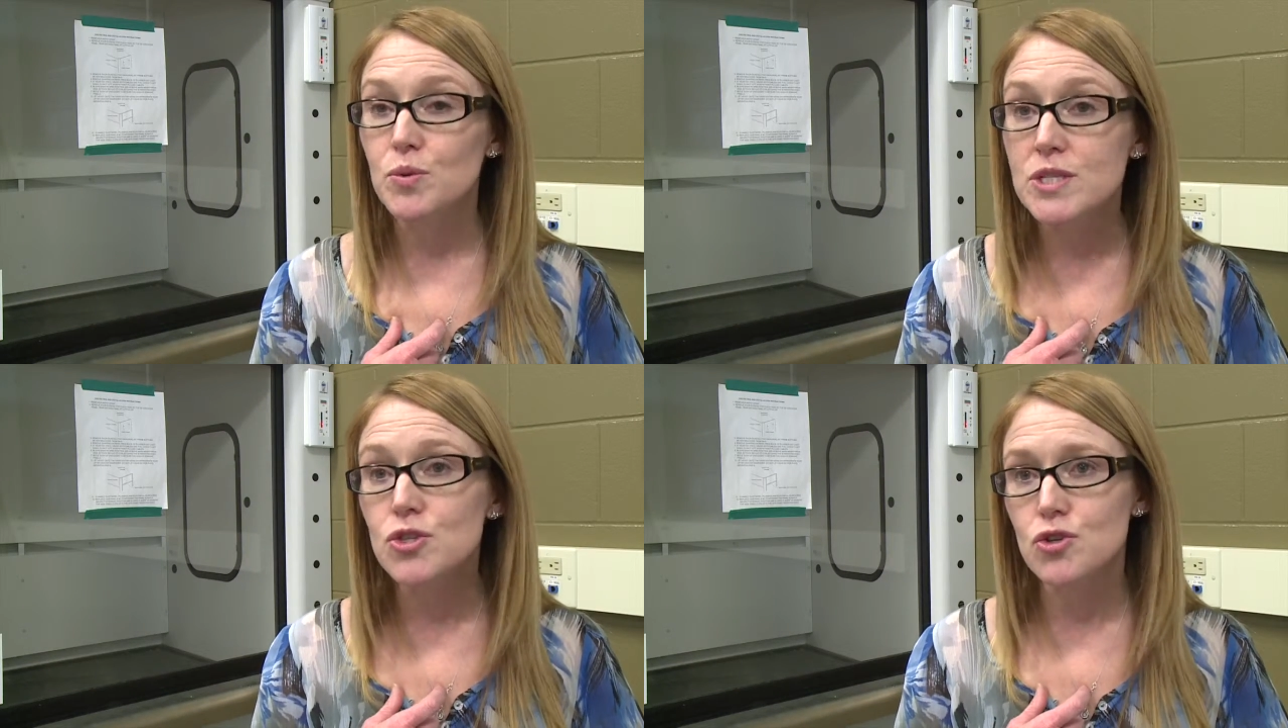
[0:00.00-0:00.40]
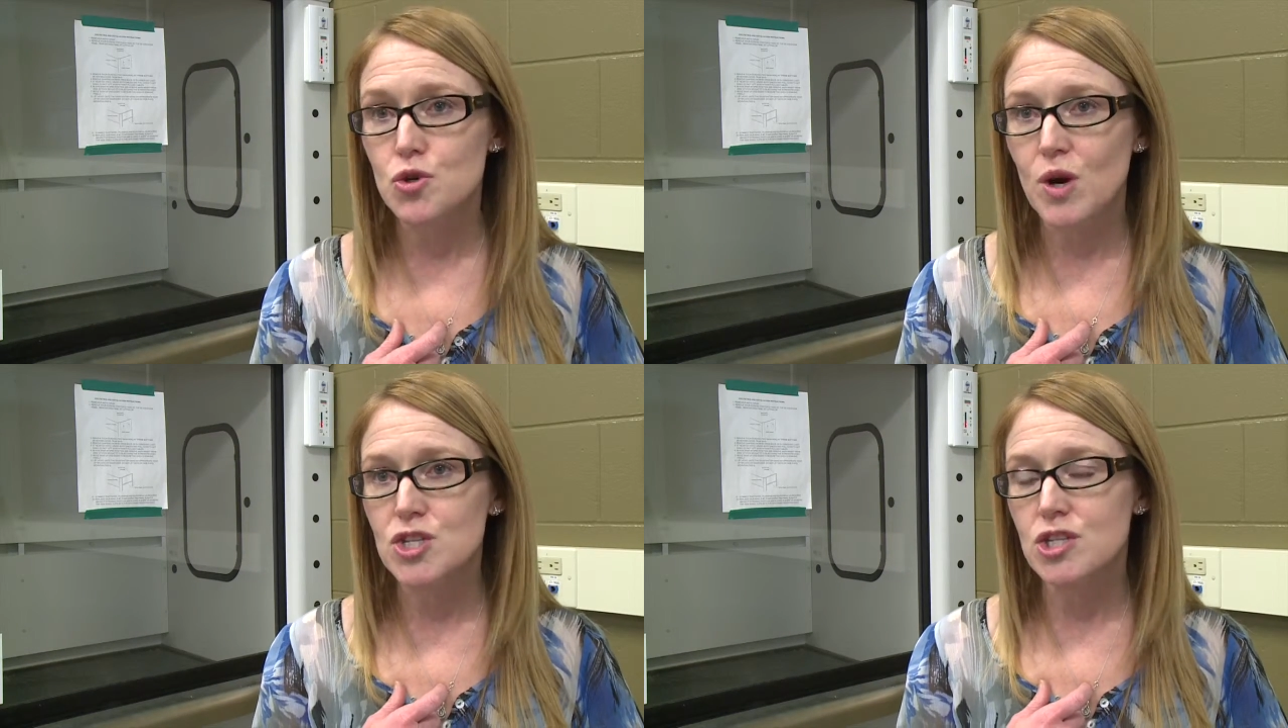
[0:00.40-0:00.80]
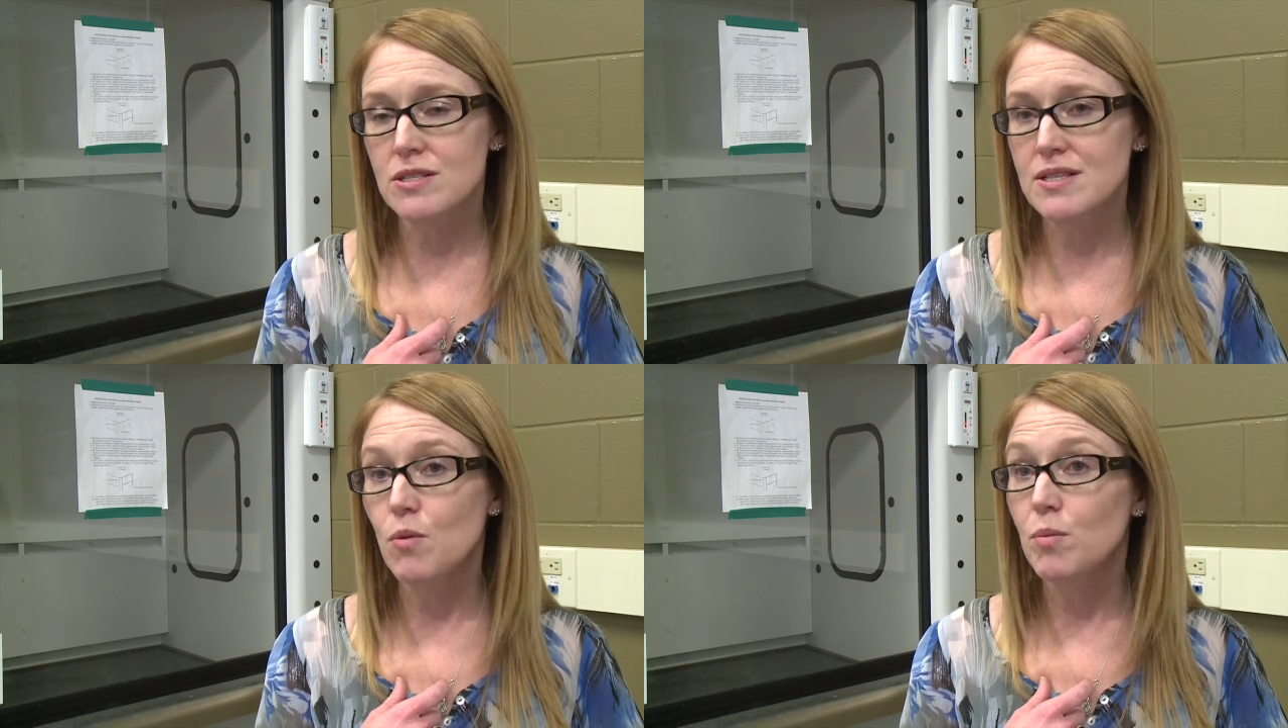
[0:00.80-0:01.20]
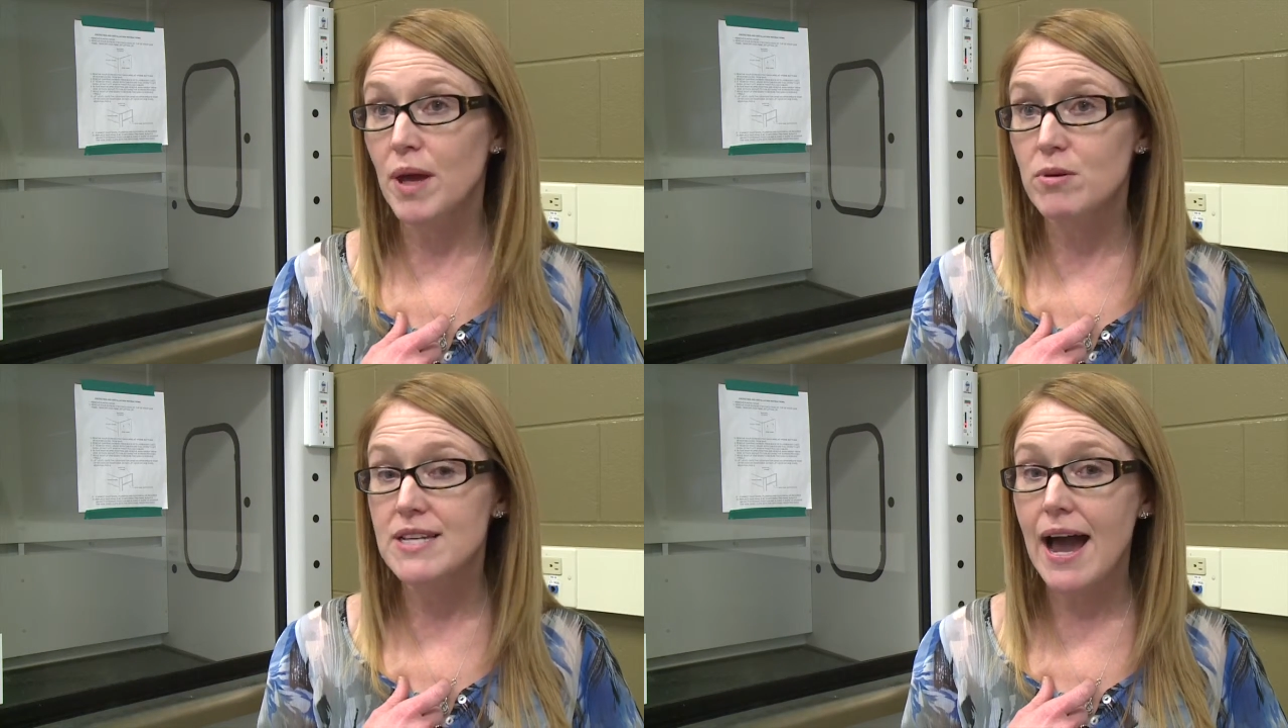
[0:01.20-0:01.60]
the research questions that we'll
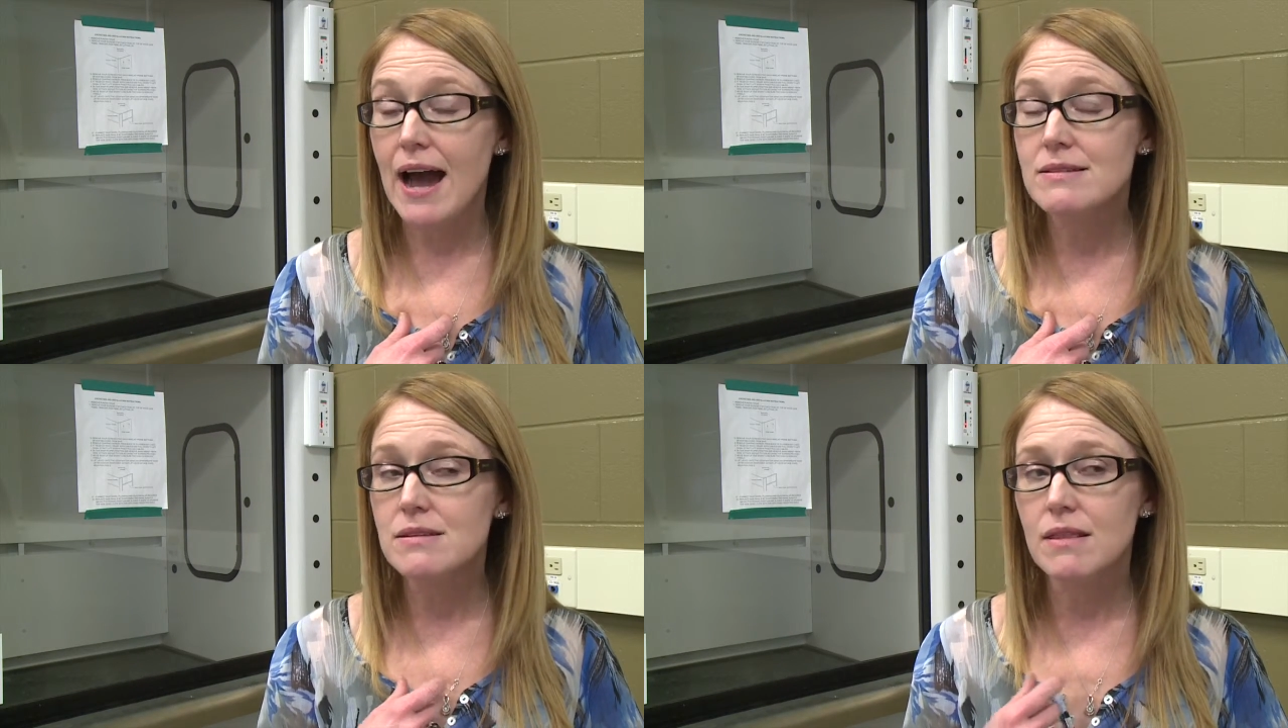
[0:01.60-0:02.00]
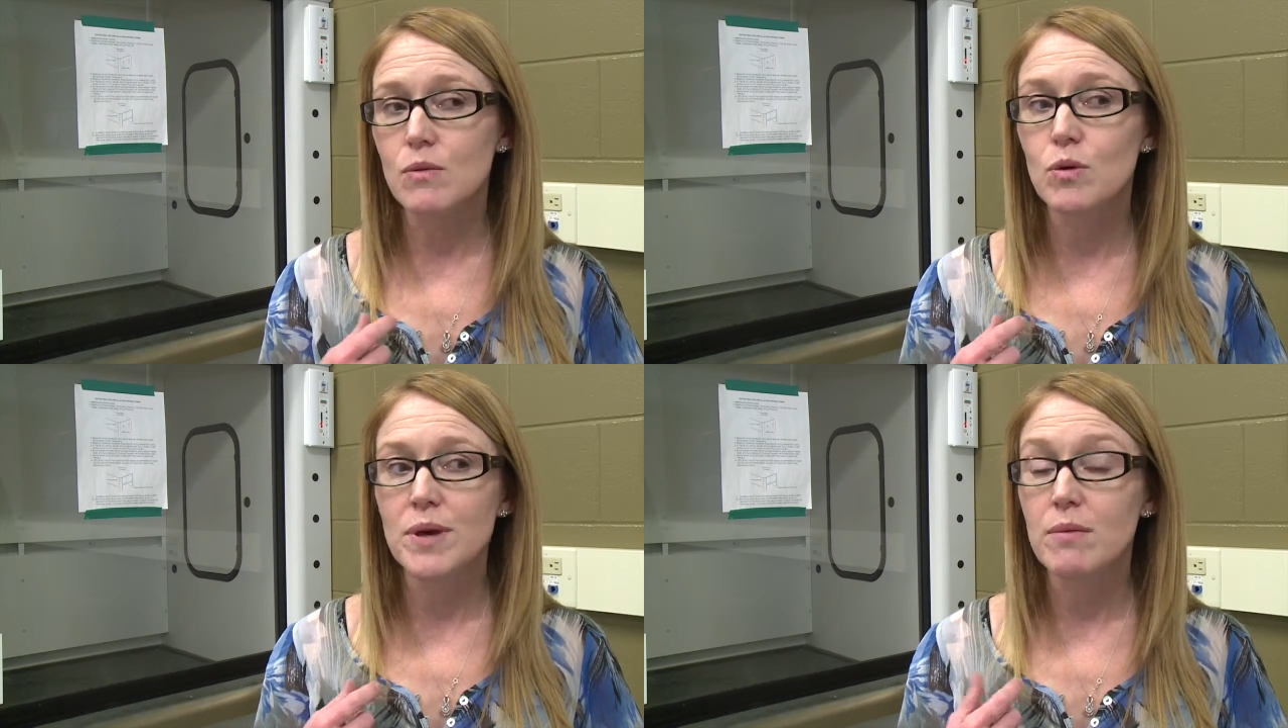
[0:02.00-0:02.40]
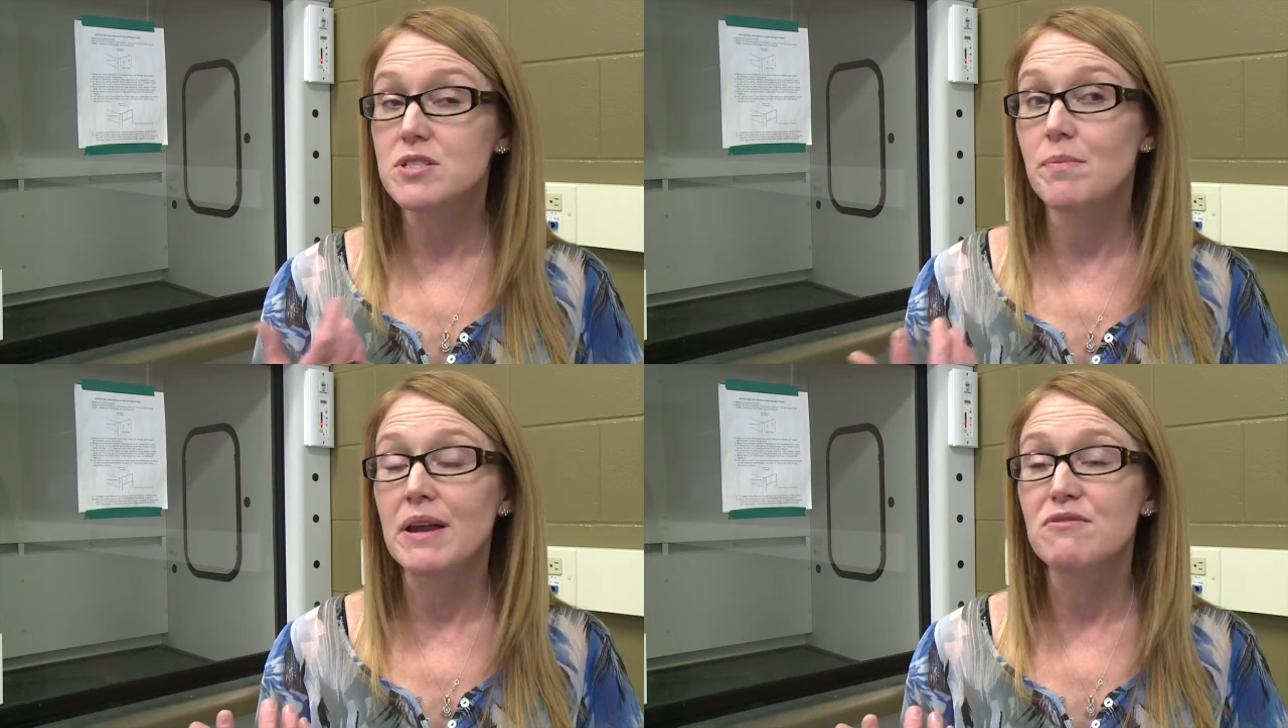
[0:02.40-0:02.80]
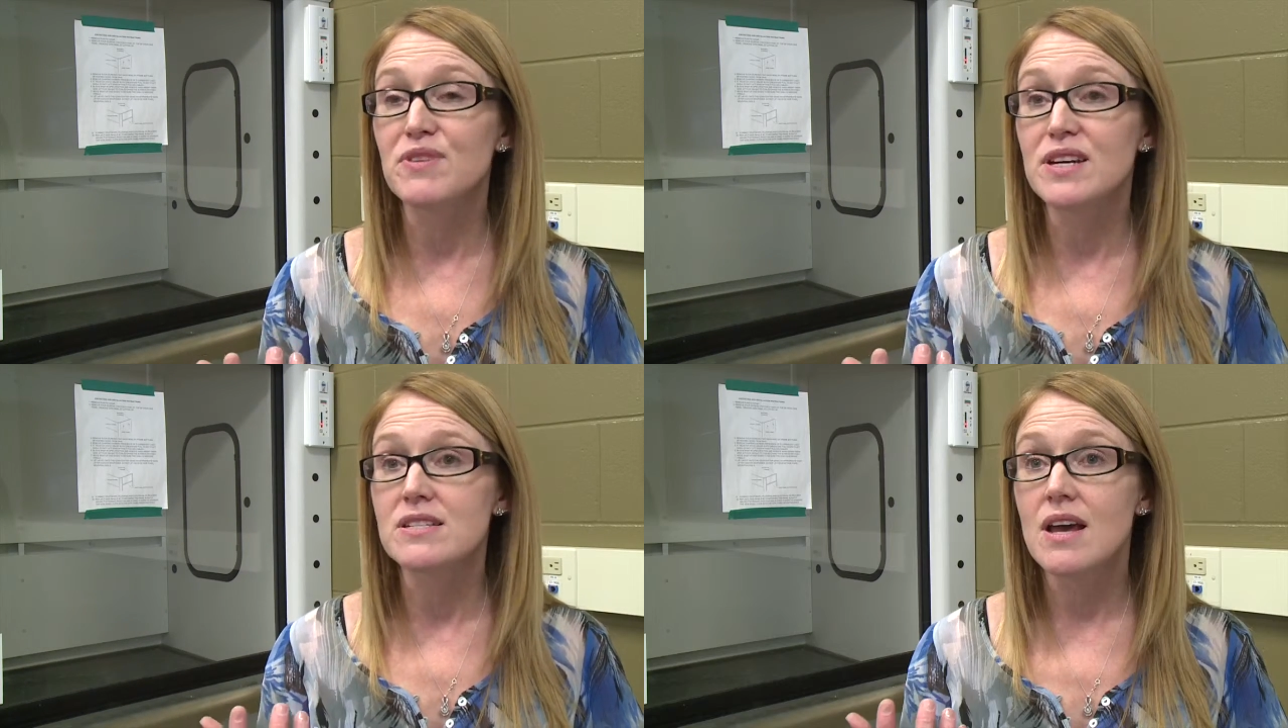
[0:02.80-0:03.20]
be able to ask that will be able to
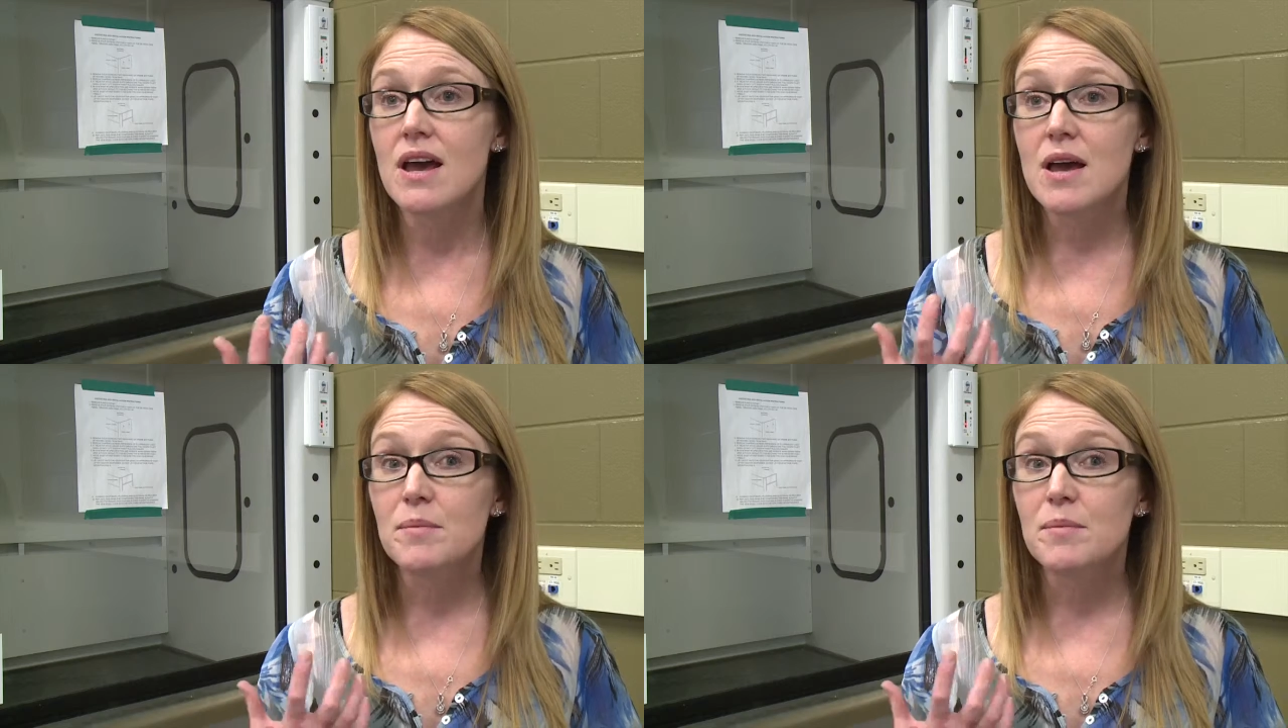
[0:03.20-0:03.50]
benefit